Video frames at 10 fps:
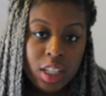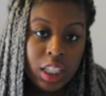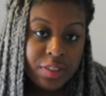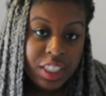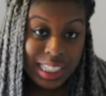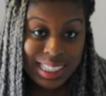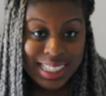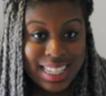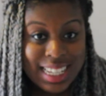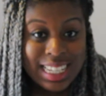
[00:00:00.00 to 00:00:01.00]
hard for
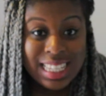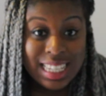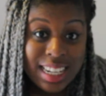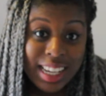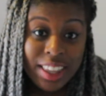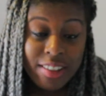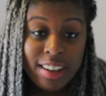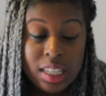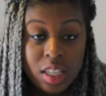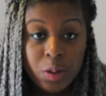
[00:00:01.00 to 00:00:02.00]
GCSE and didn't get the
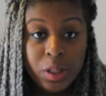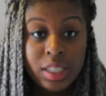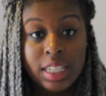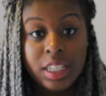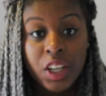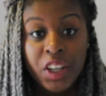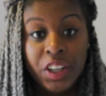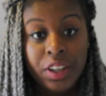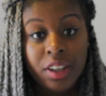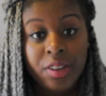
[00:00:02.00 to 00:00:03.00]
grades that you wanted,
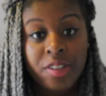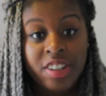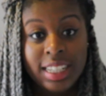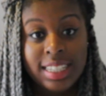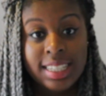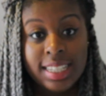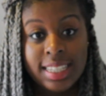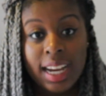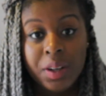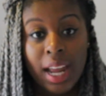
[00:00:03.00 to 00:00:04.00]
you need to sit
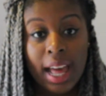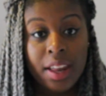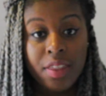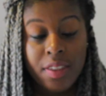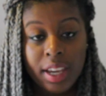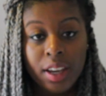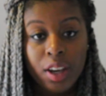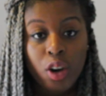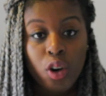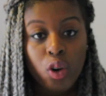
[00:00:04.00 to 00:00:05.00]
down and think
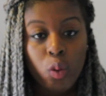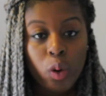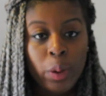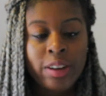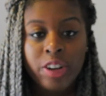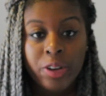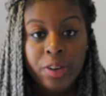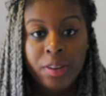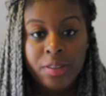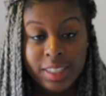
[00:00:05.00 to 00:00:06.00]
what went
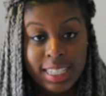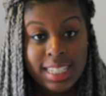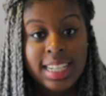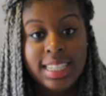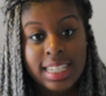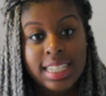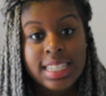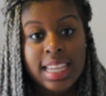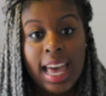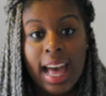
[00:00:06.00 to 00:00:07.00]
wrong for
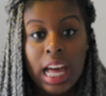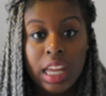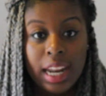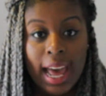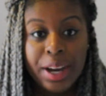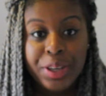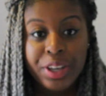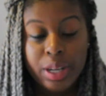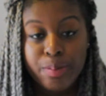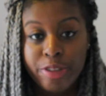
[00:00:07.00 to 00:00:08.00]
GCSEs and how you
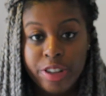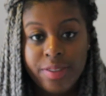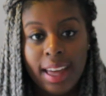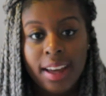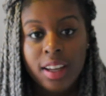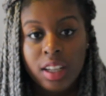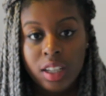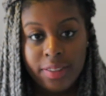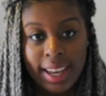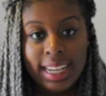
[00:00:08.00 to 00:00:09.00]
can improve that
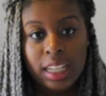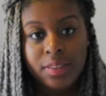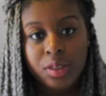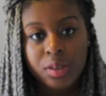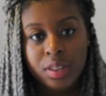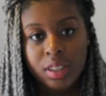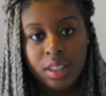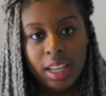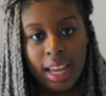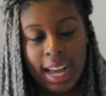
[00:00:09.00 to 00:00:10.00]
for A-levels,
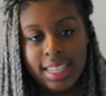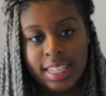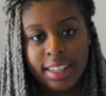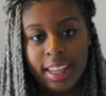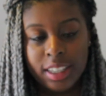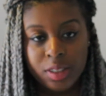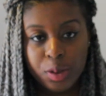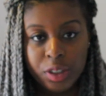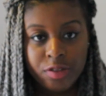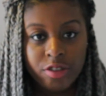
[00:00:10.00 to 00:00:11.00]
as in
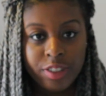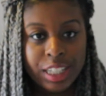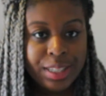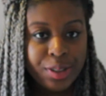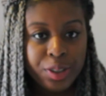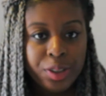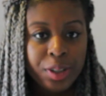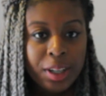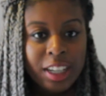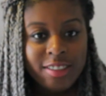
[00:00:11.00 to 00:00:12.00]
sort of revise your
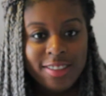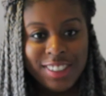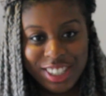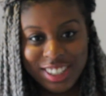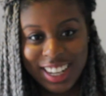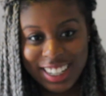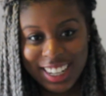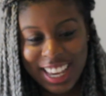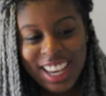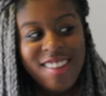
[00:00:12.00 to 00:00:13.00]
revision
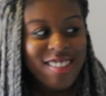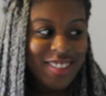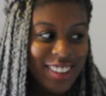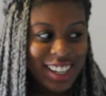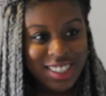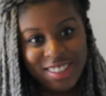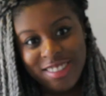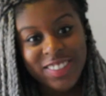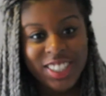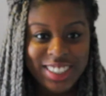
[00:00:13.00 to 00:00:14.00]
technique, revise the
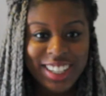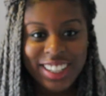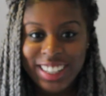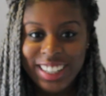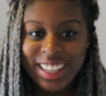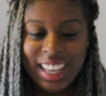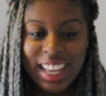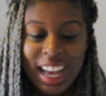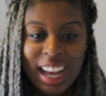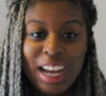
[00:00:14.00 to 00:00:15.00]
revision technique,
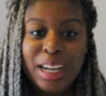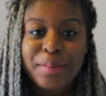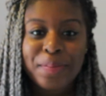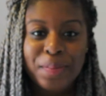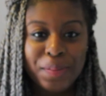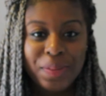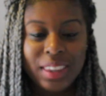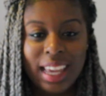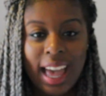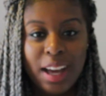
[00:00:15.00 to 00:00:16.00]

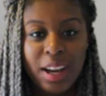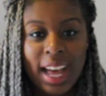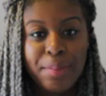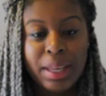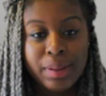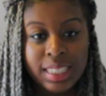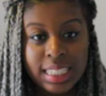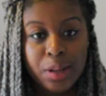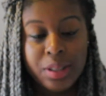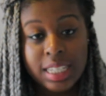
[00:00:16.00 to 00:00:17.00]
and maybe sit
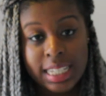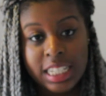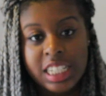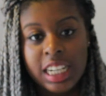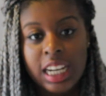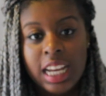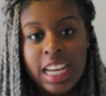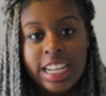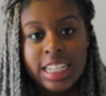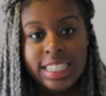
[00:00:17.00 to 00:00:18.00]
down with a teacher,
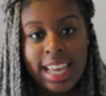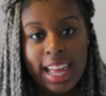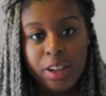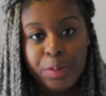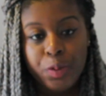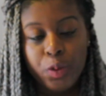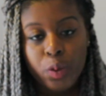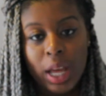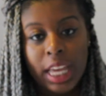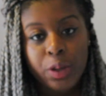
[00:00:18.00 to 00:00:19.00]
tell them
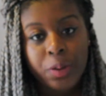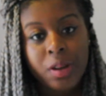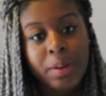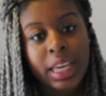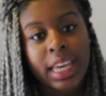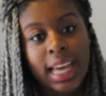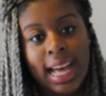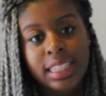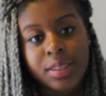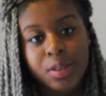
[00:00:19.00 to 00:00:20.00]
where you want to be
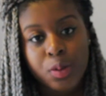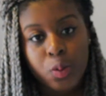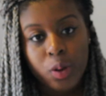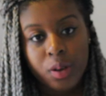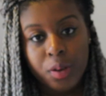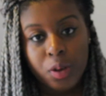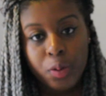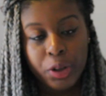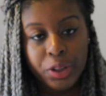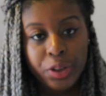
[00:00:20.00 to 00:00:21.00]
and
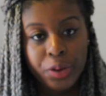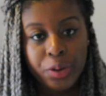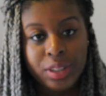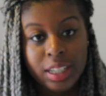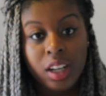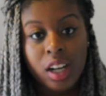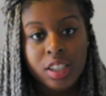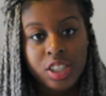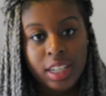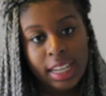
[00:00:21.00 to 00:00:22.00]
what you did
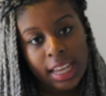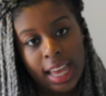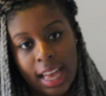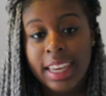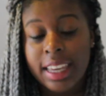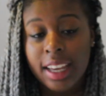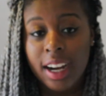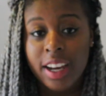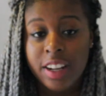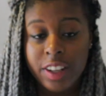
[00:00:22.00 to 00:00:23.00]
last year. They can
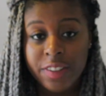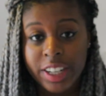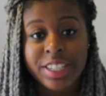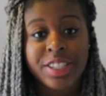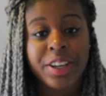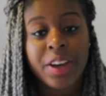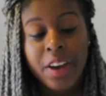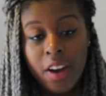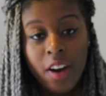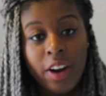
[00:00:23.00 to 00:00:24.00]
kind of advise you
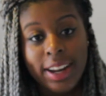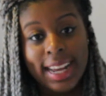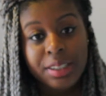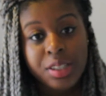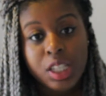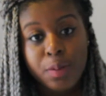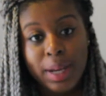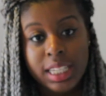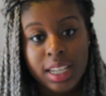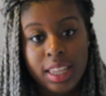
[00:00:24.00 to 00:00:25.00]
on how to do
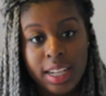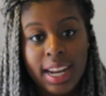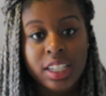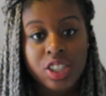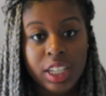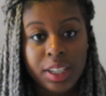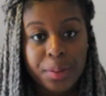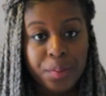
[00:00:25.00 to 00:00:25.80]
better the next year.